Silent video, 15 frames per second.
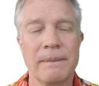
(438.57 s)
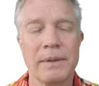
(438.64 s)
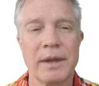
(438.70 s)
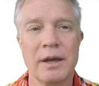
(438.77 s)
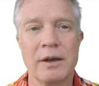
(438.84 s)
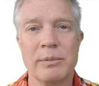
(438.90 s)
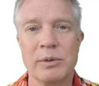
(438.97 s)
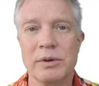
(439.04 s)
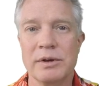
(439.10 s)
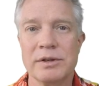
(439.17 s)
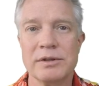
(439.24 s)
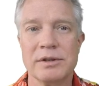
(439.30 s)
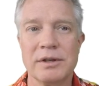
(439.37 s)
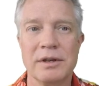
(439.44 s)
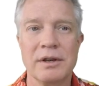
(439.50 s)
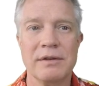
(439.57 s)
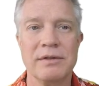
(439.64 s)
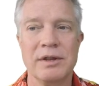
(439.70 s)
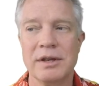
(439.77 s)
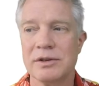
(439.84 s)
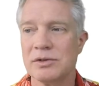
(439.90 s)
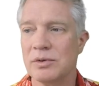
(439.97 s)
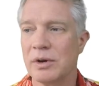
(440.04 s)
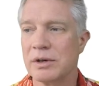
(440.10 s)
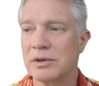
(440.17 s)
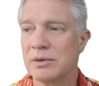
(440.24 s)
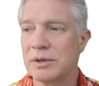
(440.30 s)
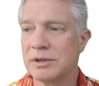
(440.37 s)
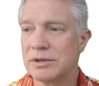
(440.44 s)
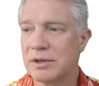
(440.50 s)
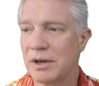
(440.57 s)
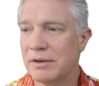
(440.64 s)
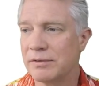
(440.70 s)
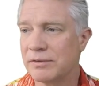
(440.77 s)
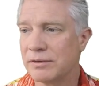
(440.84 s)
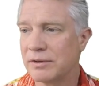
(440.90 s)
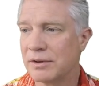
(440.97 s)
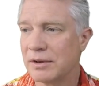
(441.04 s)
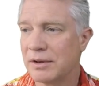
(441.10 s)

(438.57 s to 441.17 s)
There isn't any of the introductory stuff